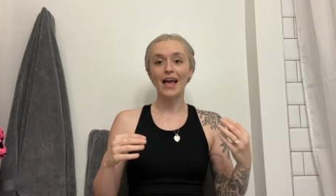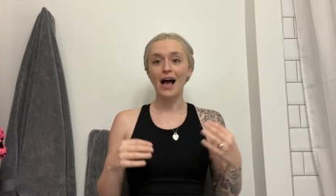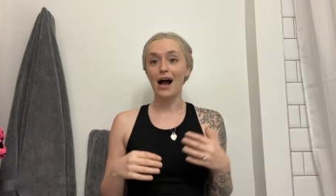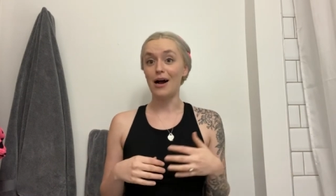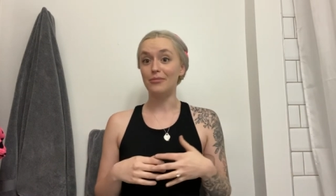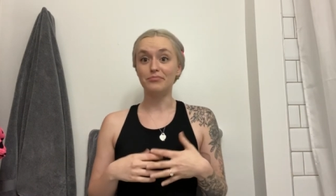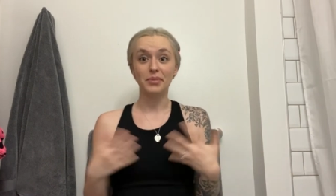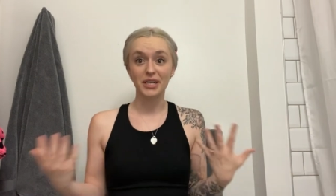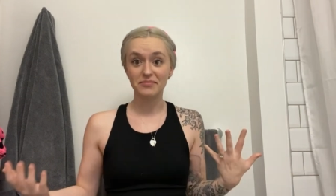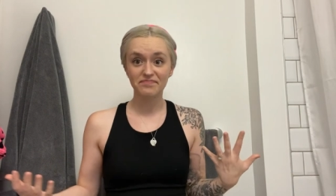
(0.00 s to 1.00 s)

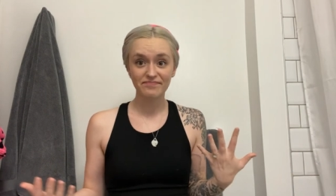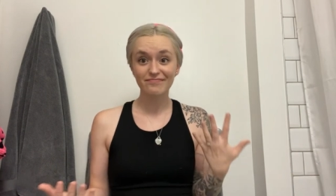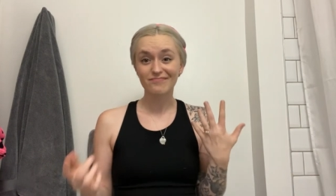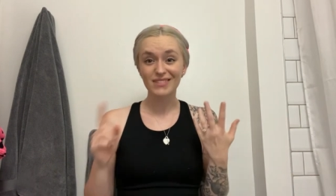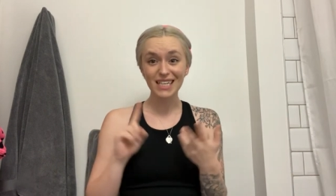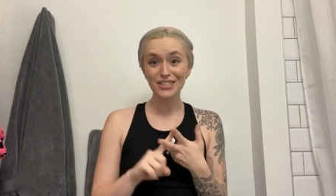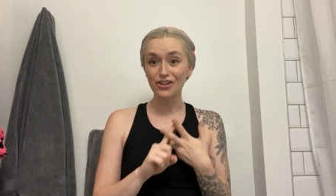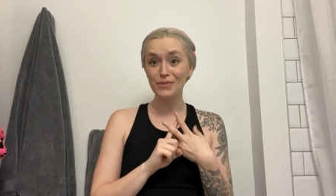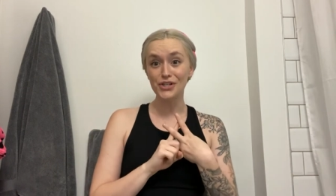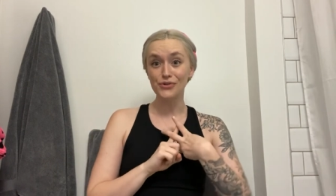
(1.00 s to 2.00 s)
But it took
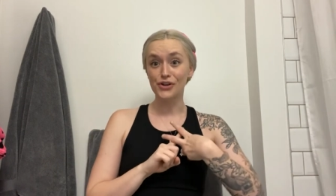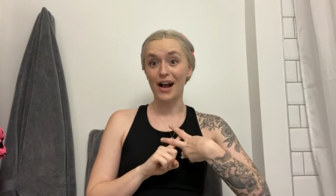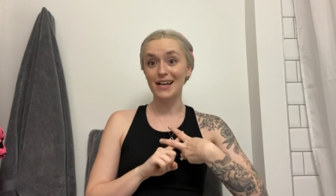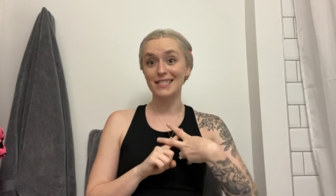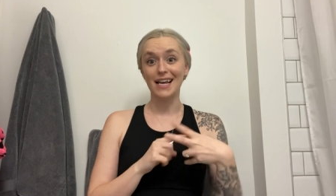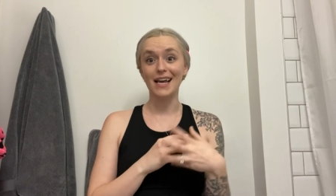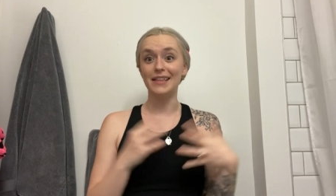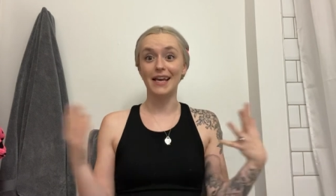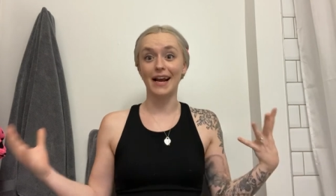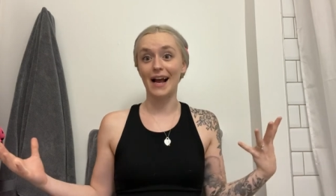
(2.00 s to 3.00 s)
me 2 tries and
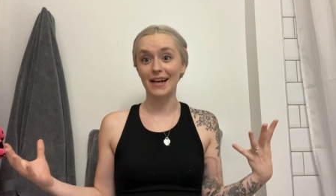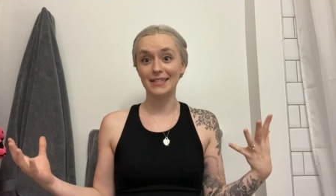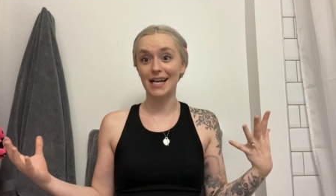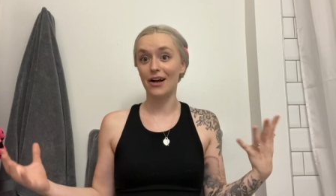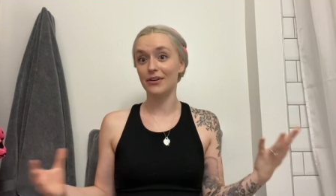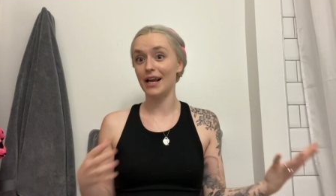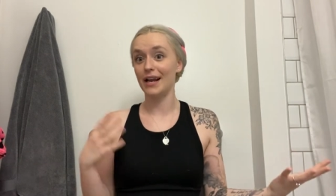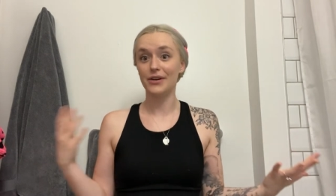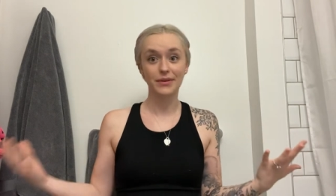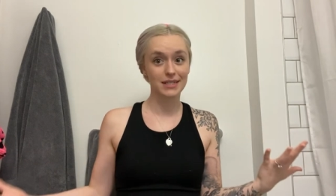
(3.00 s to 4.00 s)
then I had it down and I
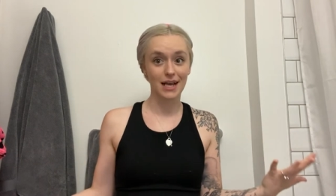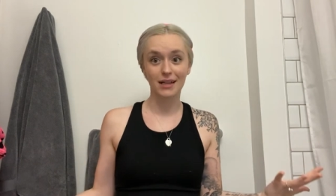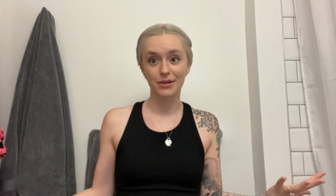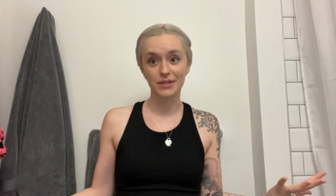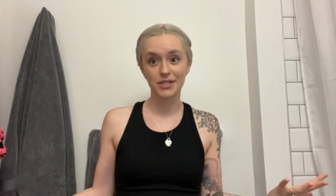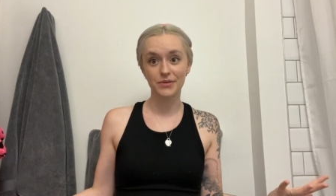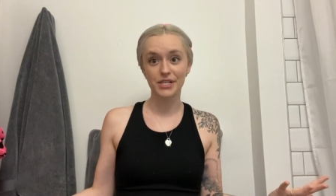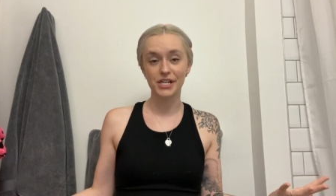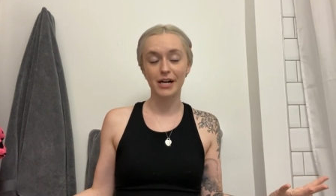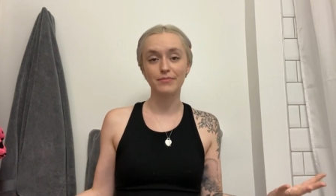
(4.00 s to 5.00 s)
knew exactly what to do each
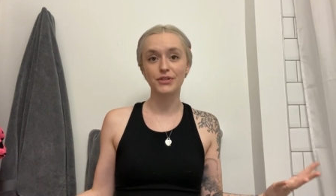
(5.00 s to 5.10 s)
time.